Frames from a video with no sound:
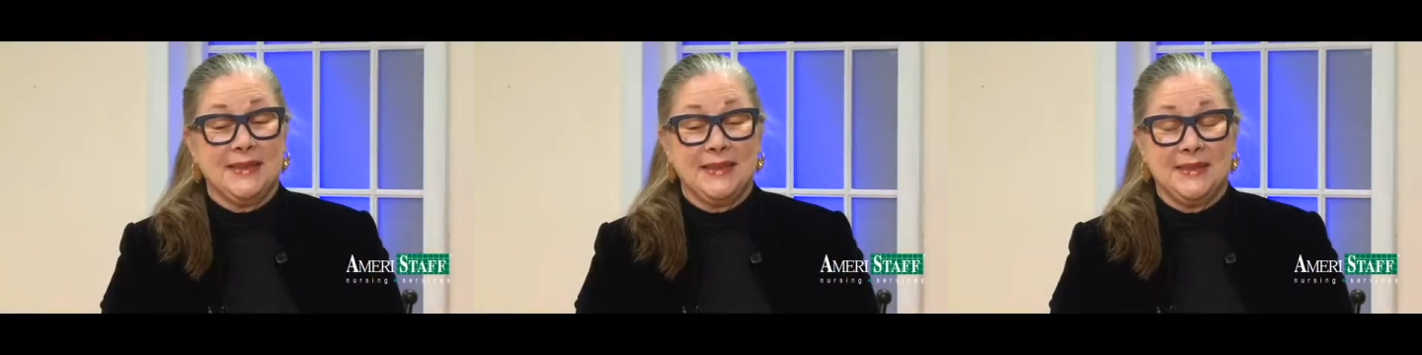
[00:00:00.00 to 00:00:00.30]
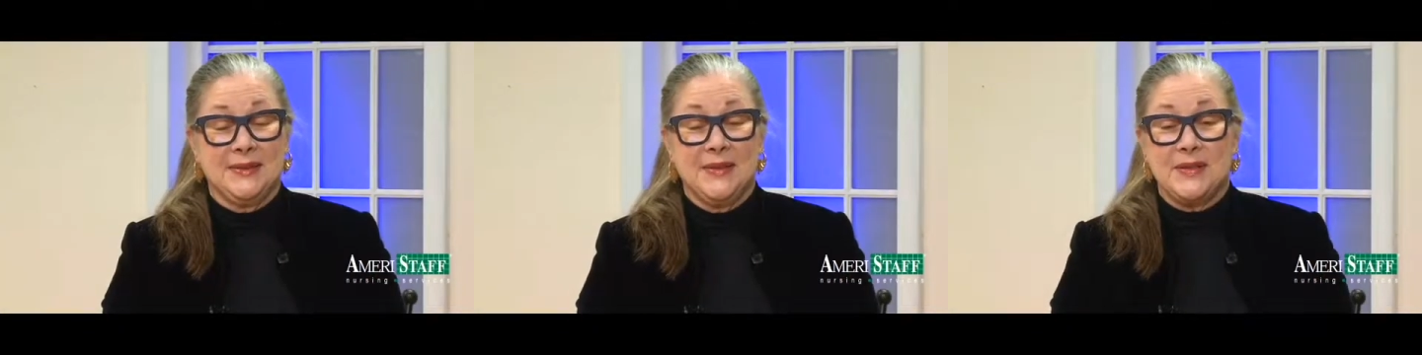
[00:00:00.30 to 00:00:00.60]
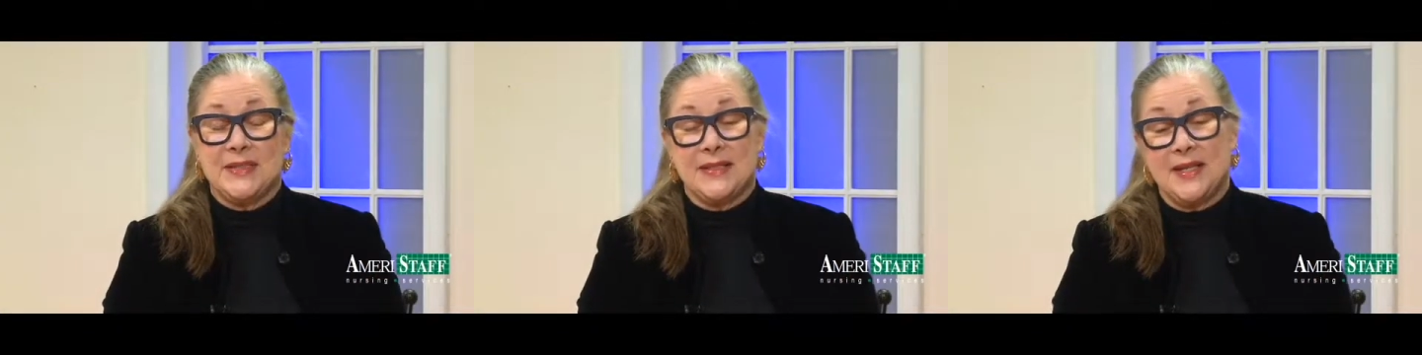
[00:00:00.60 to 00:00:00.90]

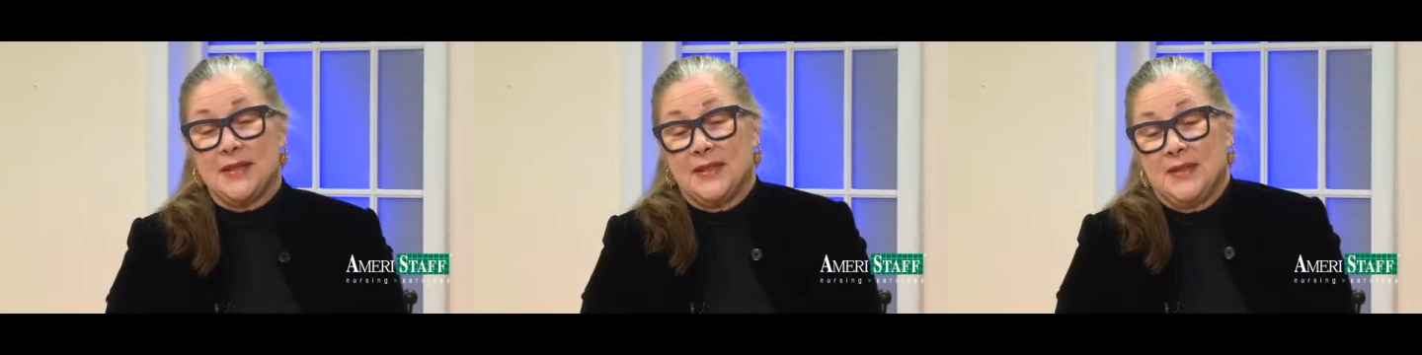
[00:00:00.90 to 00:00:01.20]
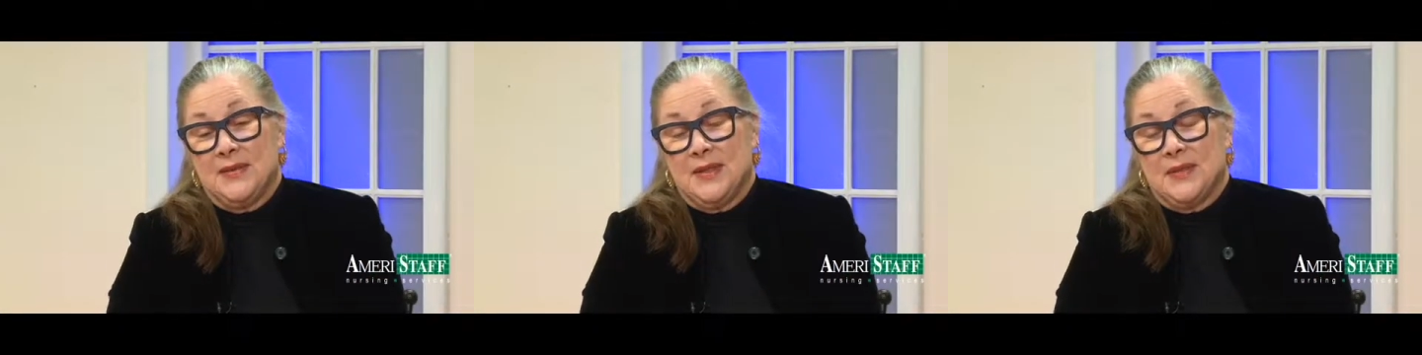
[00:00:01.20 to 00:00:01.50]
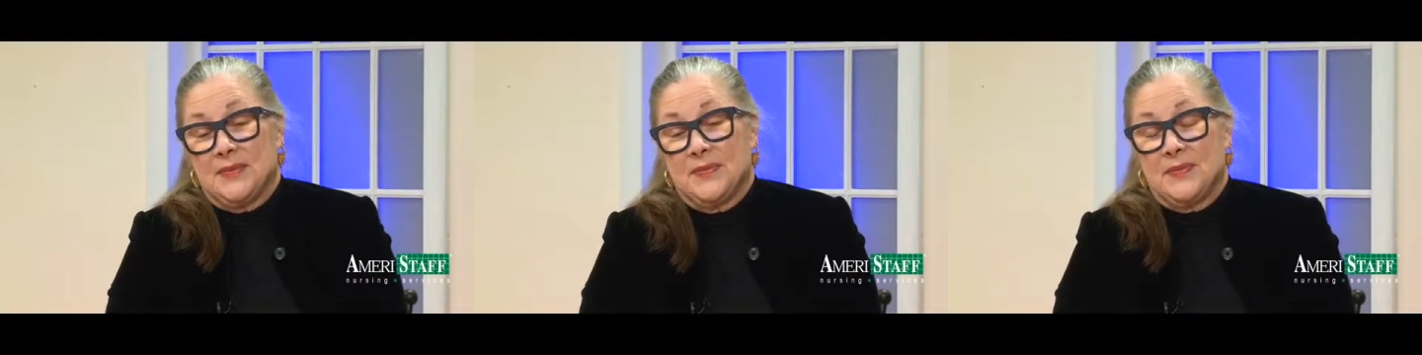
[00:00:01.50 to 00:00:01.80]
I think
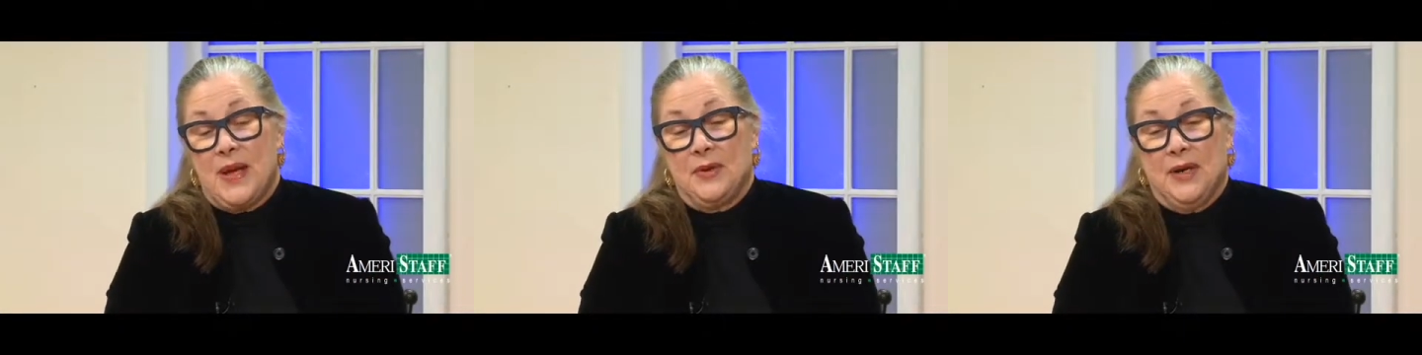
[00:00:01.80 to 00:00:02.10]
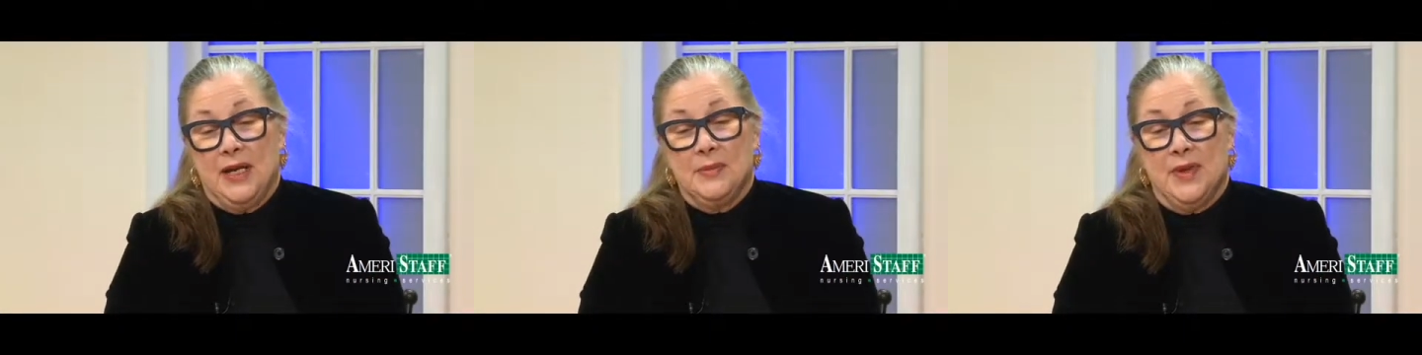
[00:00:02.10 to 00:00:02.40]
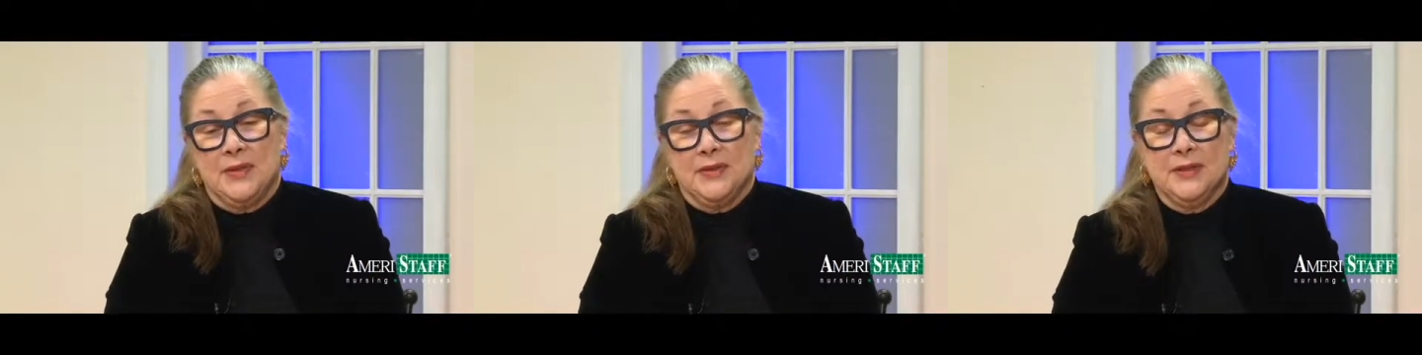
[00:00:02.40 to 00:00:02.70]
of my
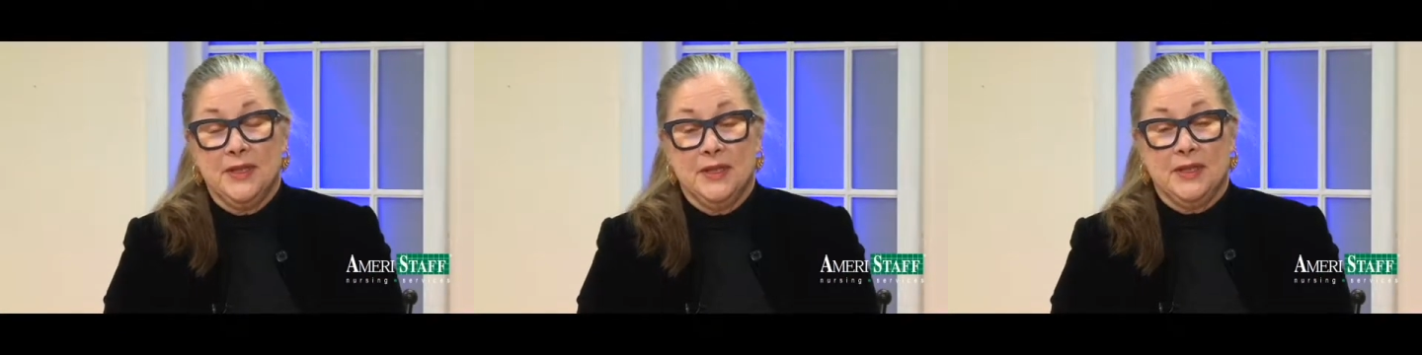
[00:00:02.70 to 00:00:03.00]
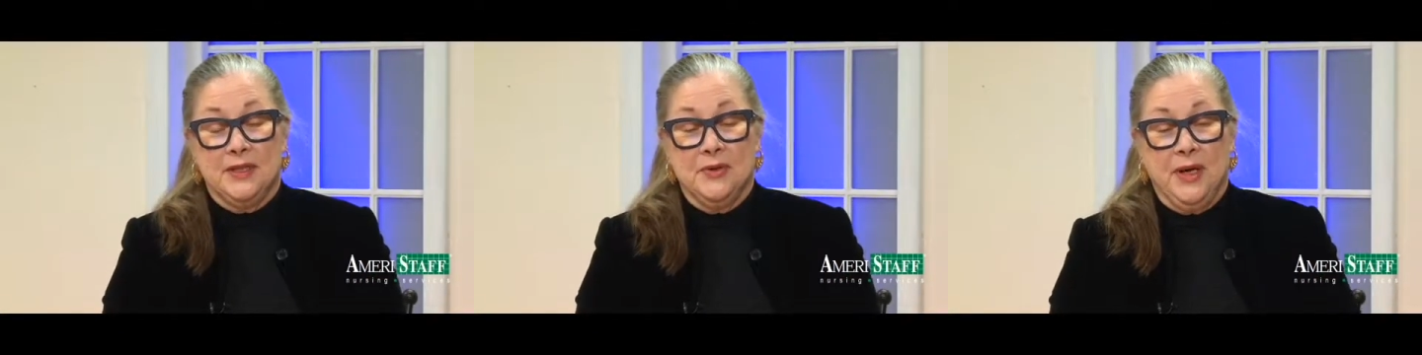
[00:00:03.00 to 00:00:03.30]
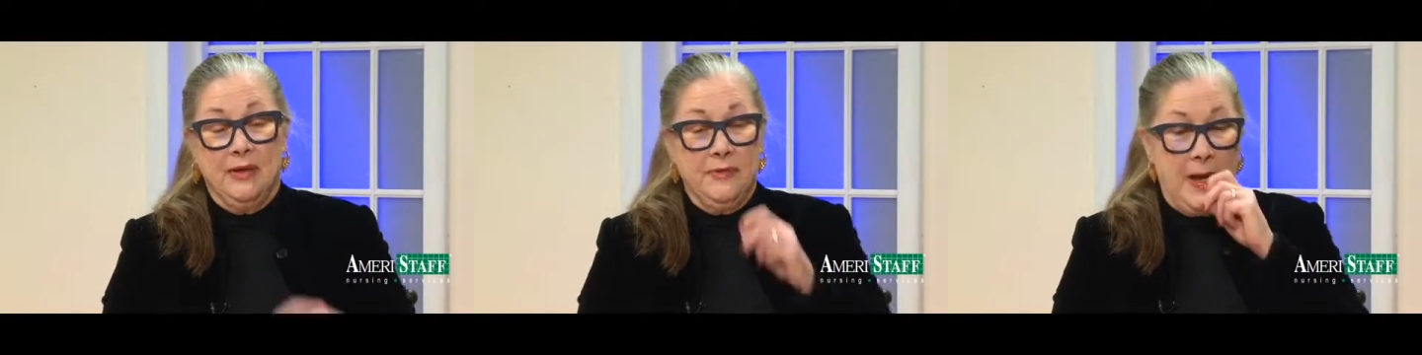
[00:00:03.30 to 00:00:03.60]
grandmother and
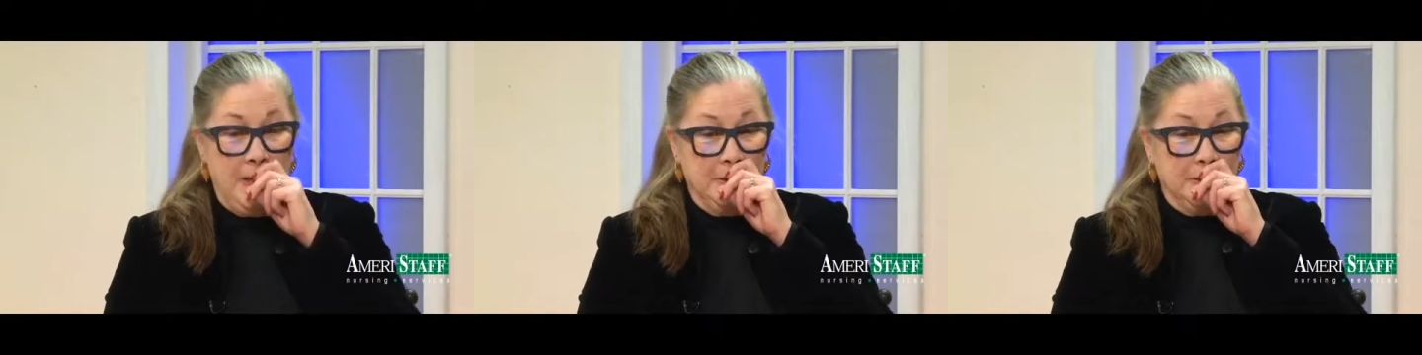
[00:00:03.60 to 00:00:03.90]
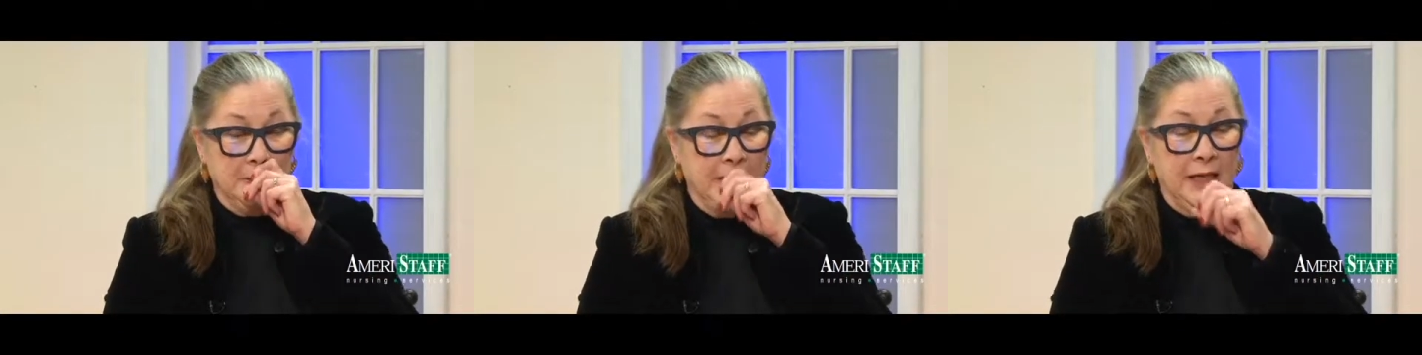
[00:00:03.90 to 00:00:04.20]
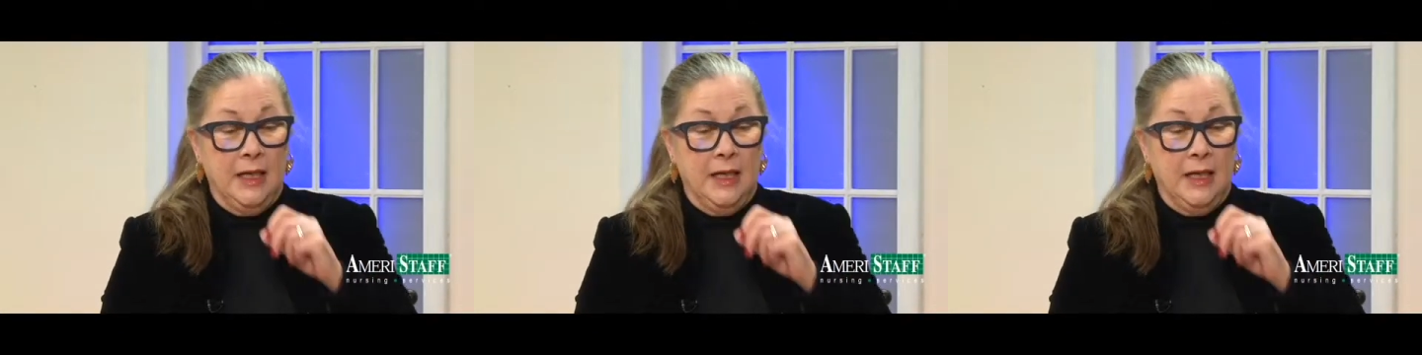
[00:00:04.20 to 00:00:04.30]
grandfather.